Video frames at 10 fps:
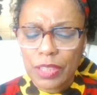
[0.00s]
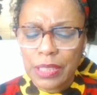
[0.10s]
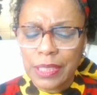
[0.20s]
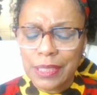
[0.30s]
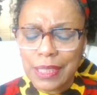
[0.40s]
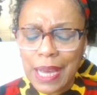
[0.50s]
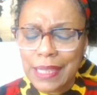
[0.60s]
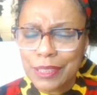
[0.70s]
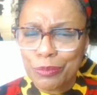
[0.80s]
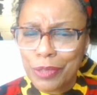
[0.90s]
And
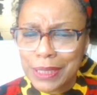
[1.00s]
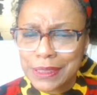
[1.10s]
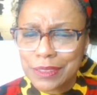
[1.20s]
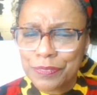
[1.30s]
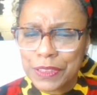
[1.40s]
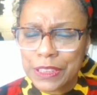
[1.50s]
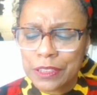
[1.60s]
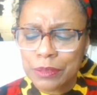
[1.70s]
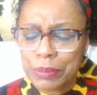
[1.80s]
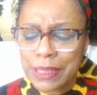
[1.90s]
I didn't watch the
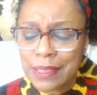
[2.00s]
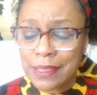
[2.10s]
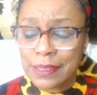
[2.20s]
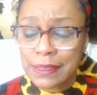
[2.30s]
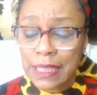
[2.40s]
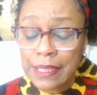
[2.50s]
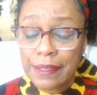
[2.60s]
video because